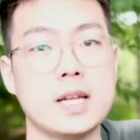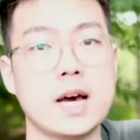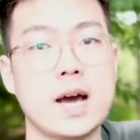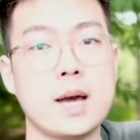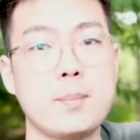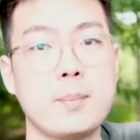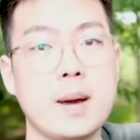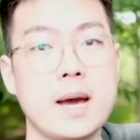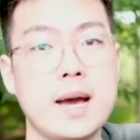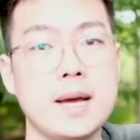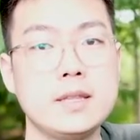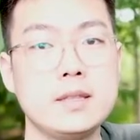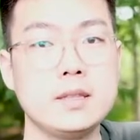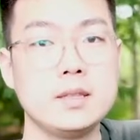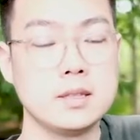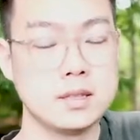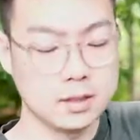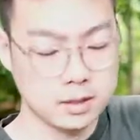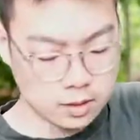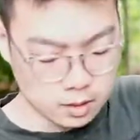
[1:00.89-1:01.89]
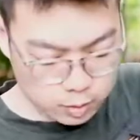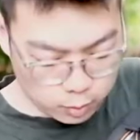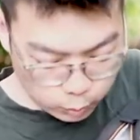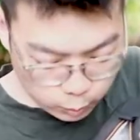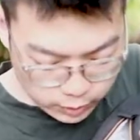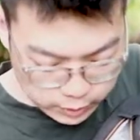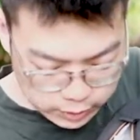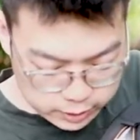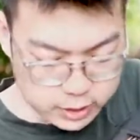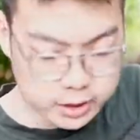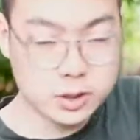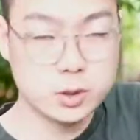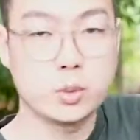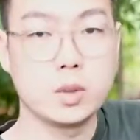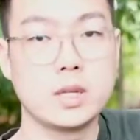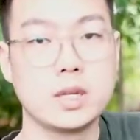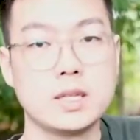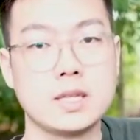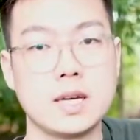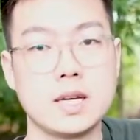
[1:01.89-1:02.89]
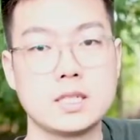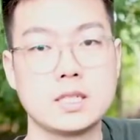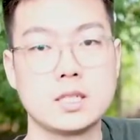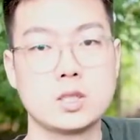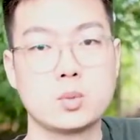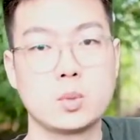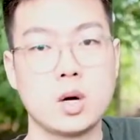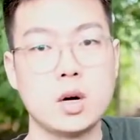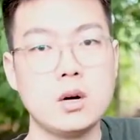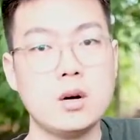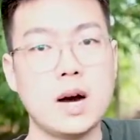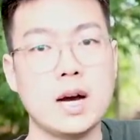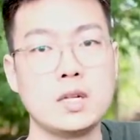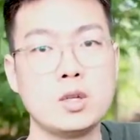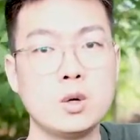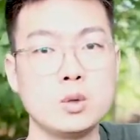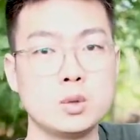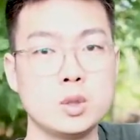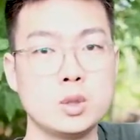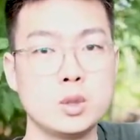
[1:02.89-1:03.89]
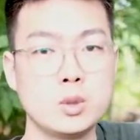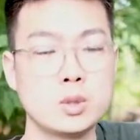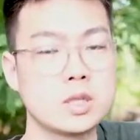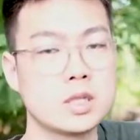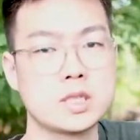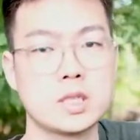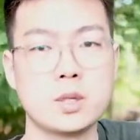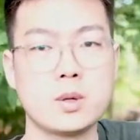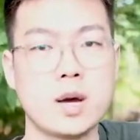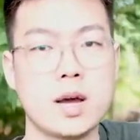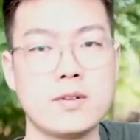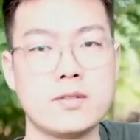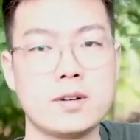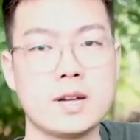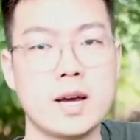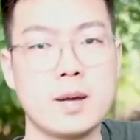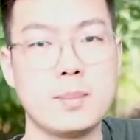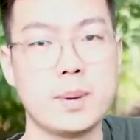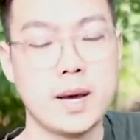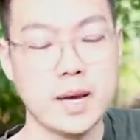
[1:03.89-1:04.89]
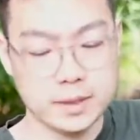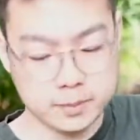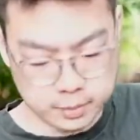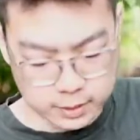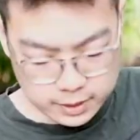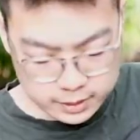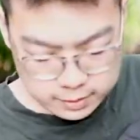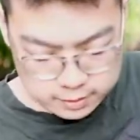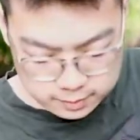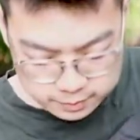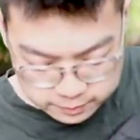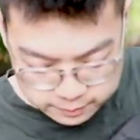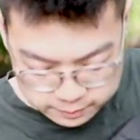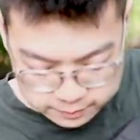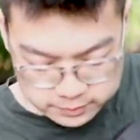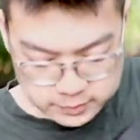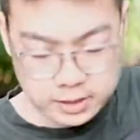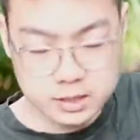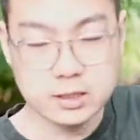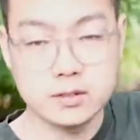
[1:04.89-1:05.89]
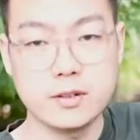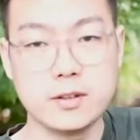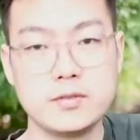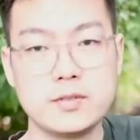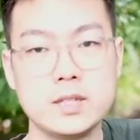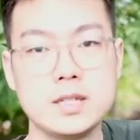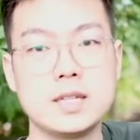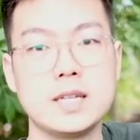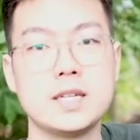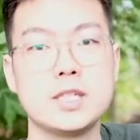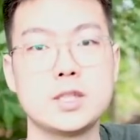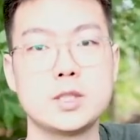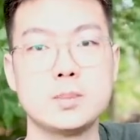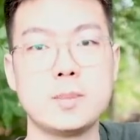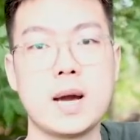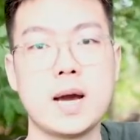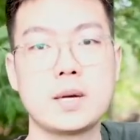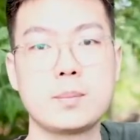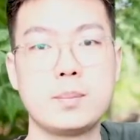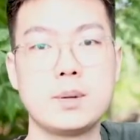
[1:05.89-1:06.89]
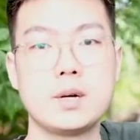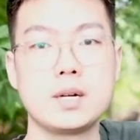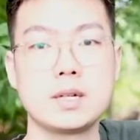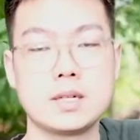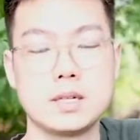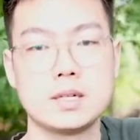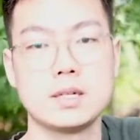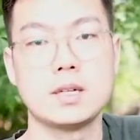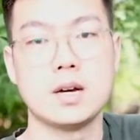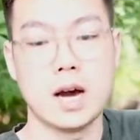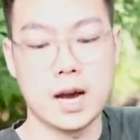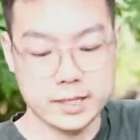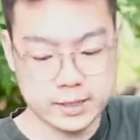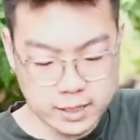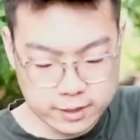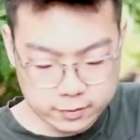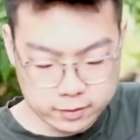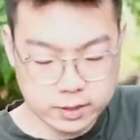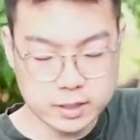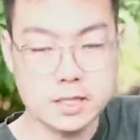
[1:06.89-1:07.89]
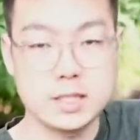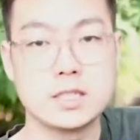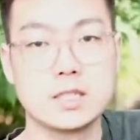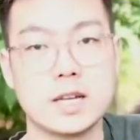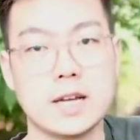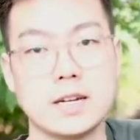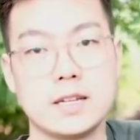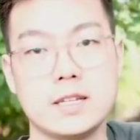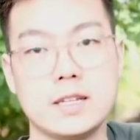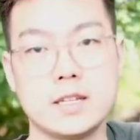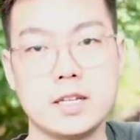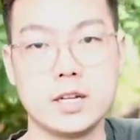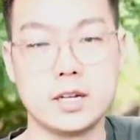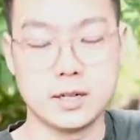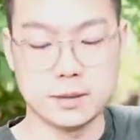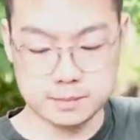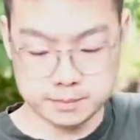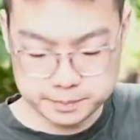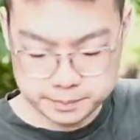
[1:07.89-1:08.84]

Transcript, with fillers: iPad, which is really nice as well. I don't use because I don't have an iPad, but the fifteen inch MacBook, I definitely slide it in here.